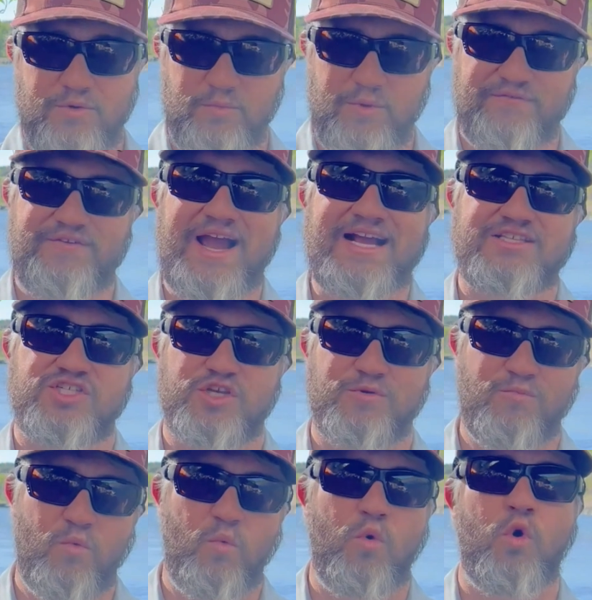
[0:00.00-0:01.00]
when we've had
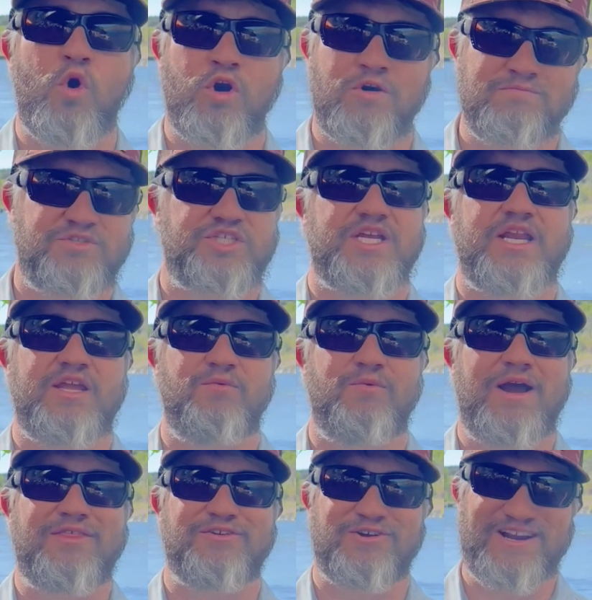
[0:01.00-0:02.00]
some warm, sunny
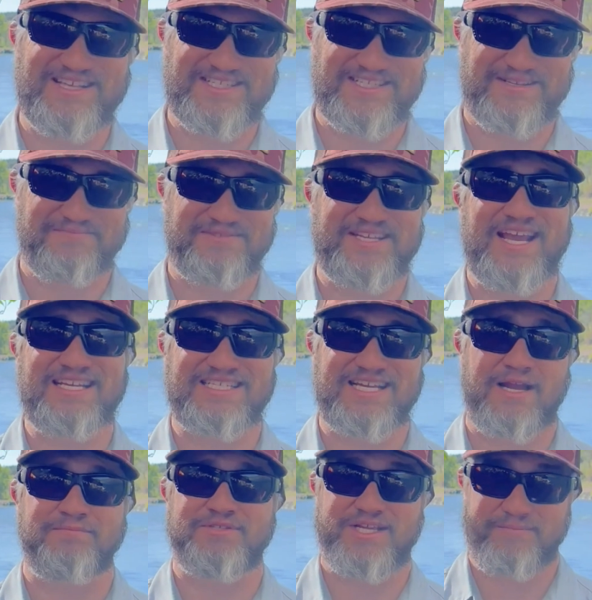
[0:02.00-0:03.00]
weather and some
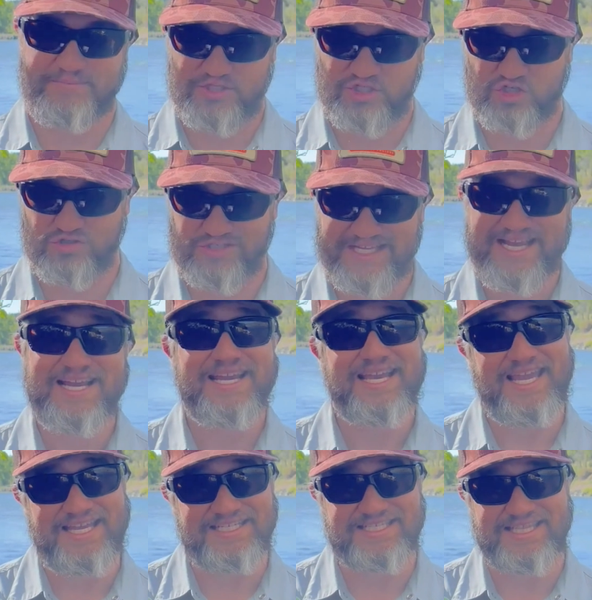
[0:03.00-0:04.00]
daytime temperatures
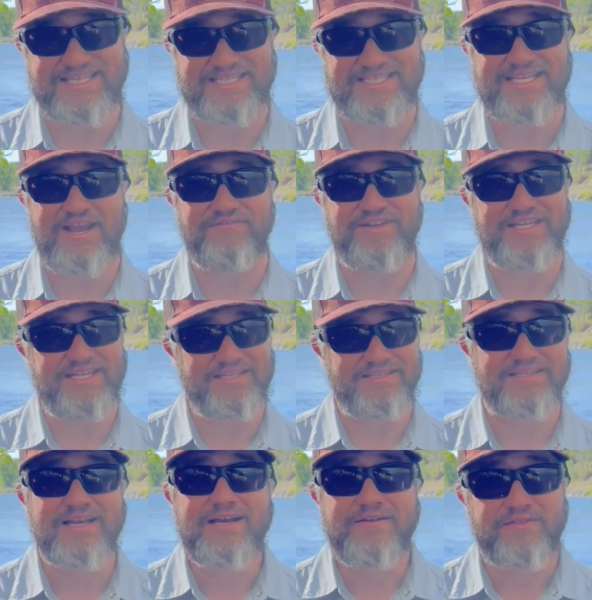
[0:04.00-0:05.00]
into the
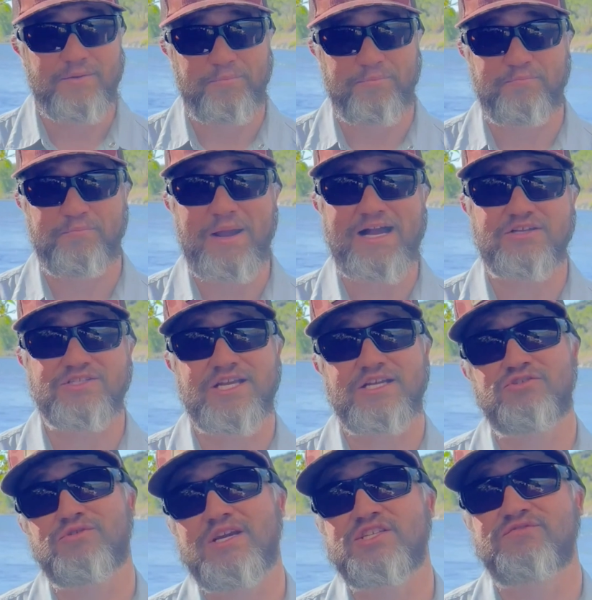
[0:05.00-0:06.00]
70s. The
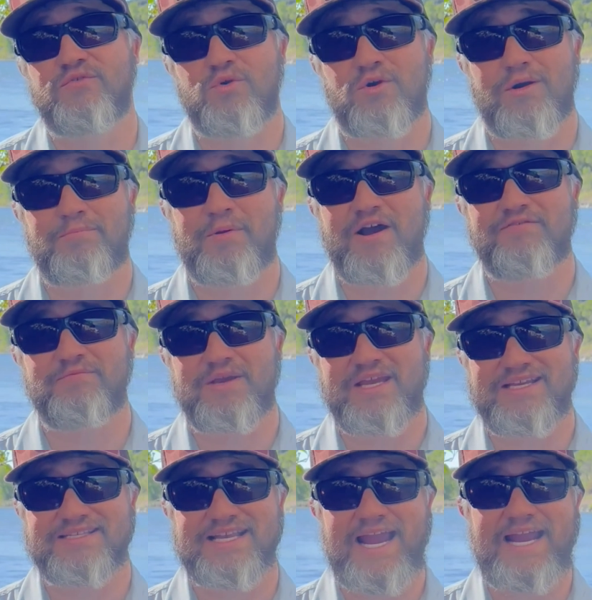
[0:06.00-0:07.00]
Palisades Reservoir above
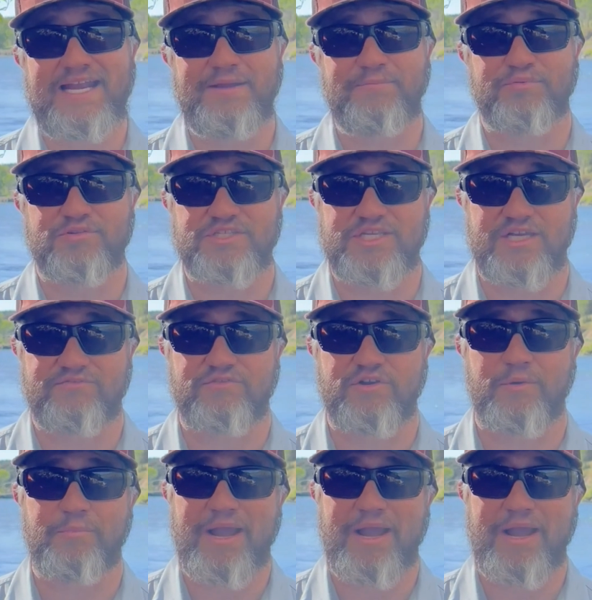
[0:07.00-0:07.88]
me is 80% of